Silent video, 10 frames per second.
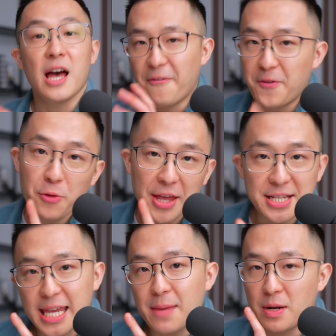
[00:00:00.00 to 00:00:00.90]
few things
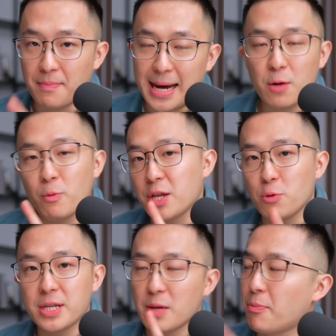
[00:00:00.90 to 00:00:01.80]
to keep in mind when
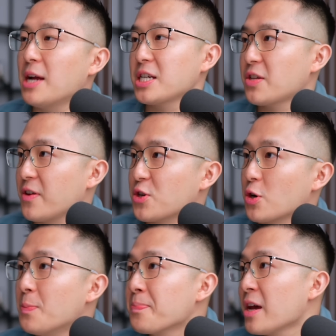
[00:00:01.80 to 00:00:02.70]
using the projects
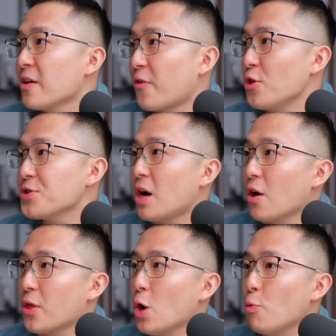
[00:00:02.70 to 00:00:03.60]
feature. First,
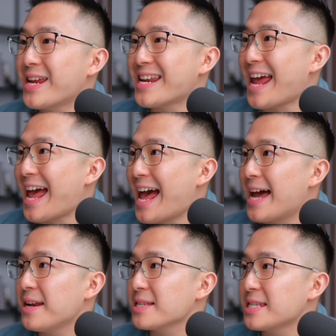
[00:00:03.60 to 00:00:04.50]
although we can
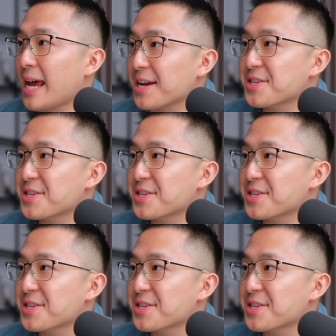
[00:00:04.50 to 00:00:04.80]
add text